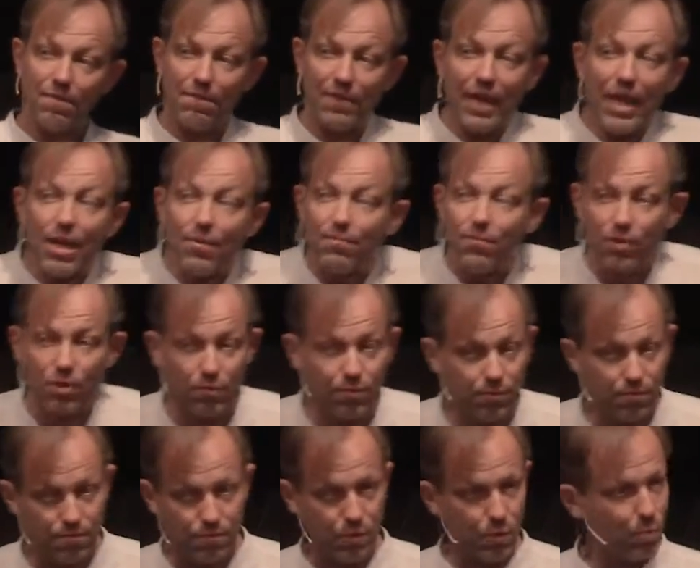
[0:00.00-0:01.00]
Philip,
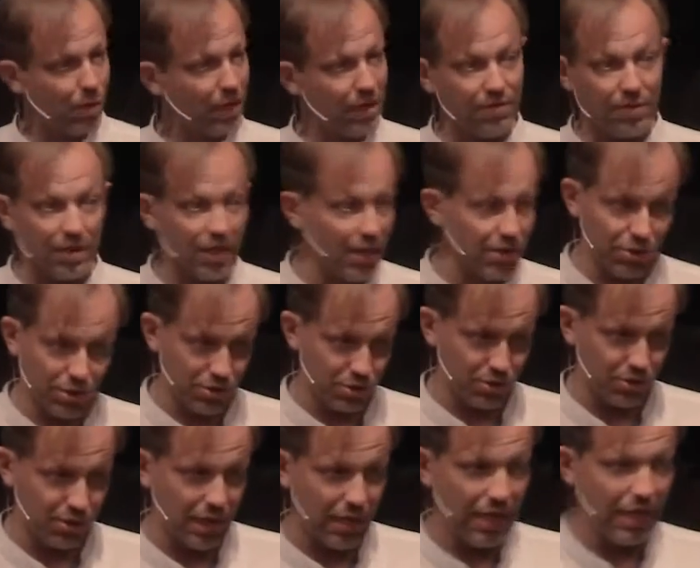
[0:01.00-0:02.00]
for whatever
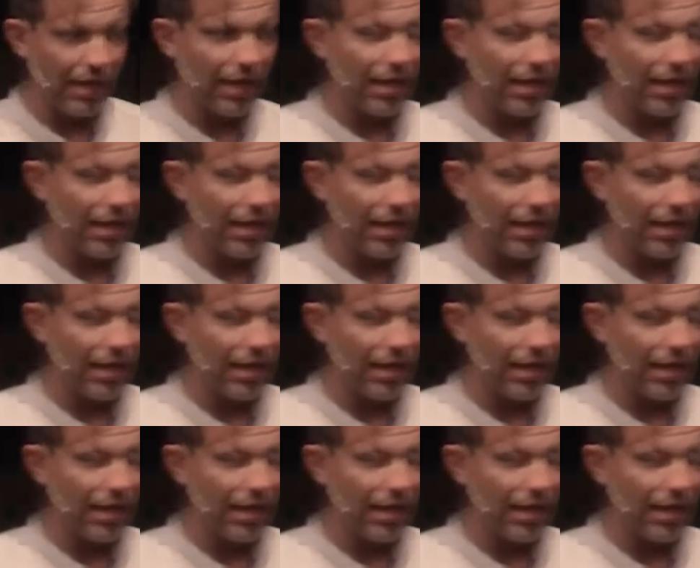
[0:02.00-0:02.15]
reasons,